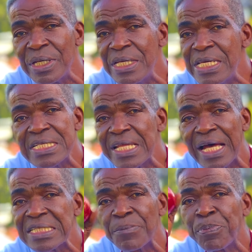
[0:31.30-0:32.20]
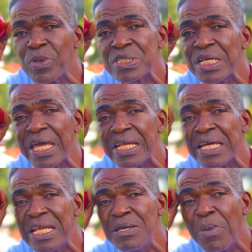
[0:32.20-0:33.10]
He's not supposed to get
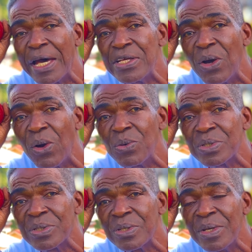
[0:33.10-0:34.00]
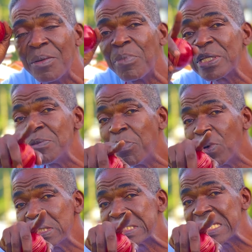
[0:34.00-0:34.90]
anybody out, but he
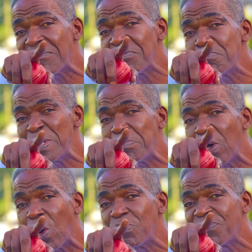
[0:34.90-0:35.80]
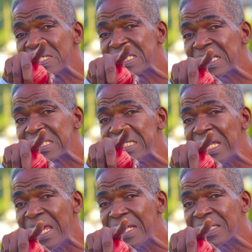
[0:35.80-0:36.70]
bowled 7 people out for
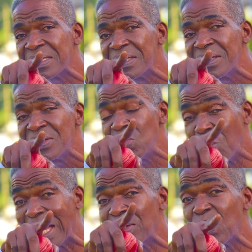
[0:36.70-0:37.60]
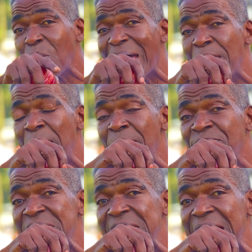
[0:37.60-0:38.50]
68. You want to know why I'm
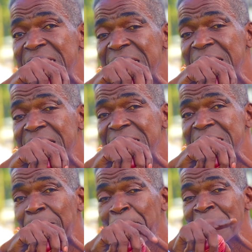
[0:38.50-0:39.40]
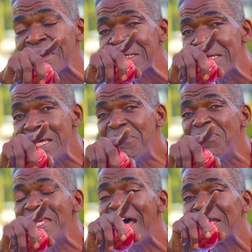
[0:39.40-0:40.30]
emphasizing this? If
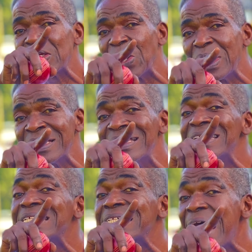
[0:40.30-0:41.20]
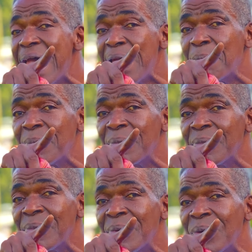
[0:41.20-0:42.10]
he had done the same
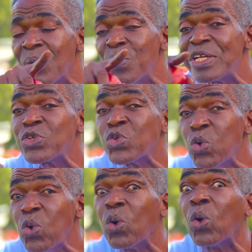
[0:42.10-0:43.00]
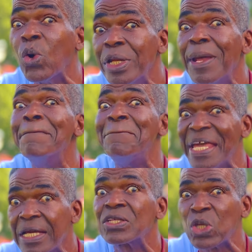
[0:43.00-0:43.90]
with 2 good
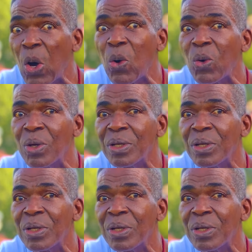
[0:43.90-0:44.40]
big toes,